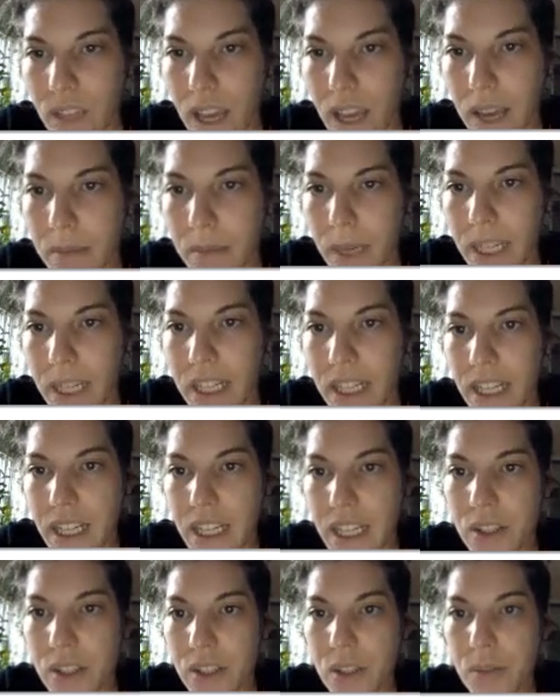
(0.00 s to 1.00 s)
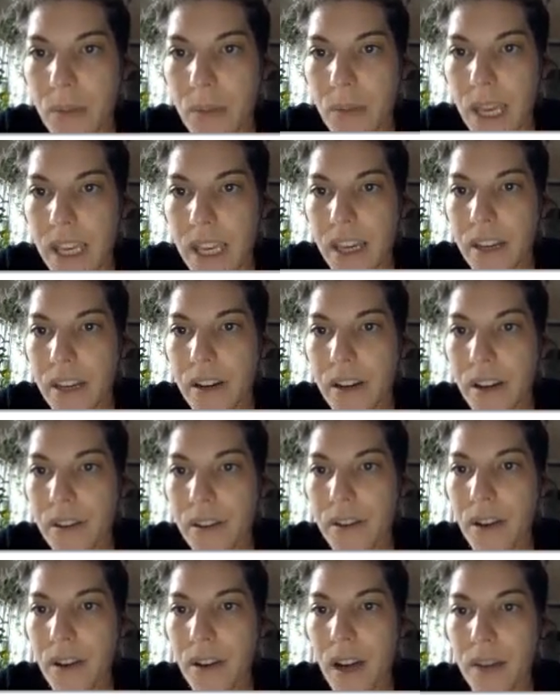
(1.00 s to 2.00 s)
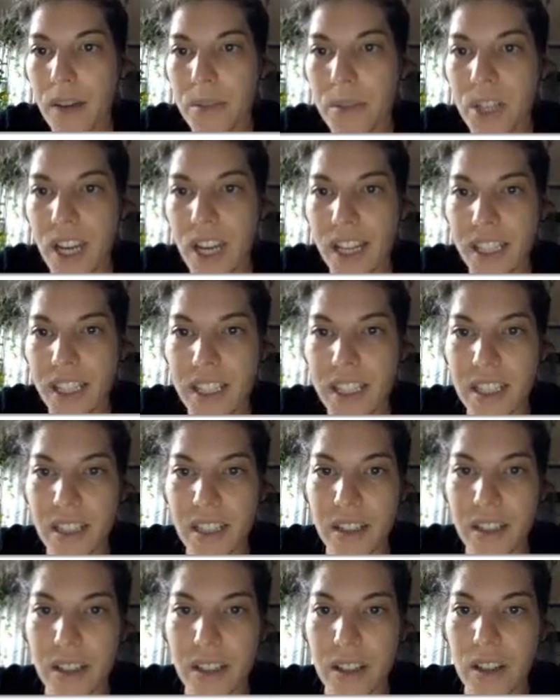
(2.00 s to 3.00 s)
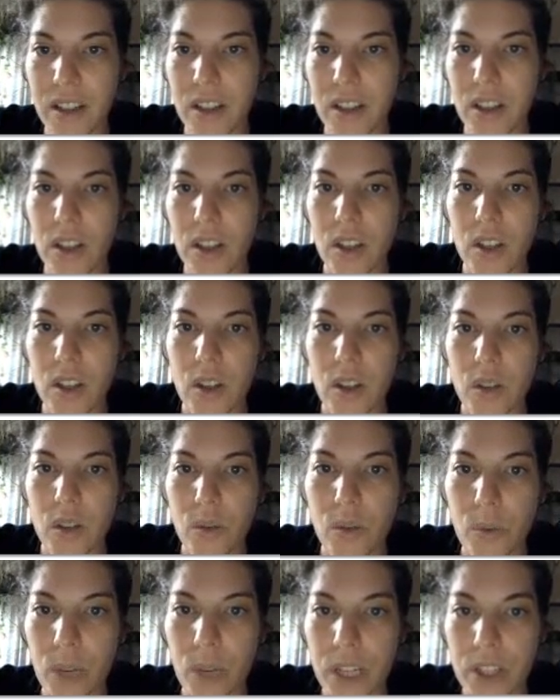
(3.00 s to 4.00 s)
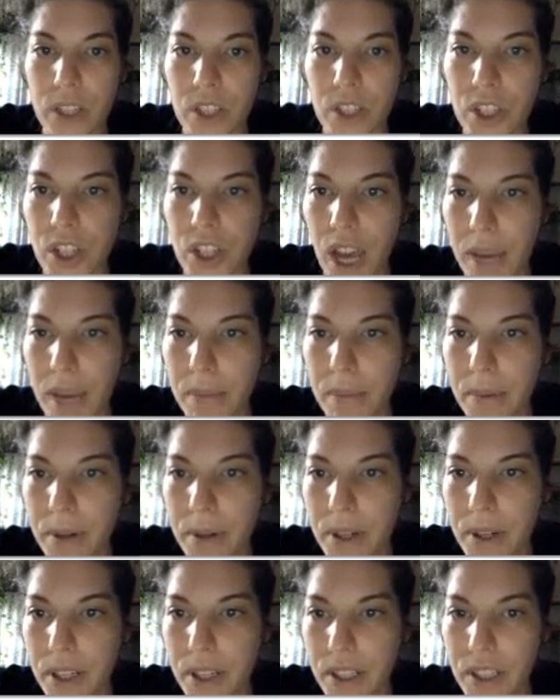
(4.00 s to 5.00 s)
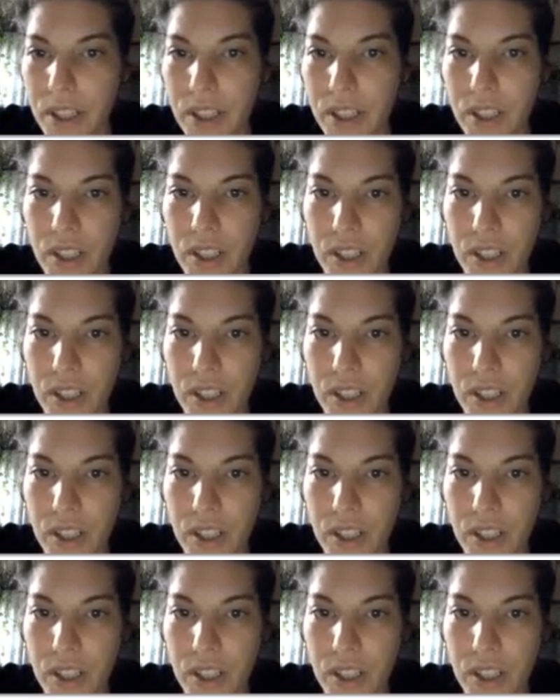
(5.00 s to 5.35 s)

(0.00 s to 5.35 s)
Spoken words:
I might need to make another object which I put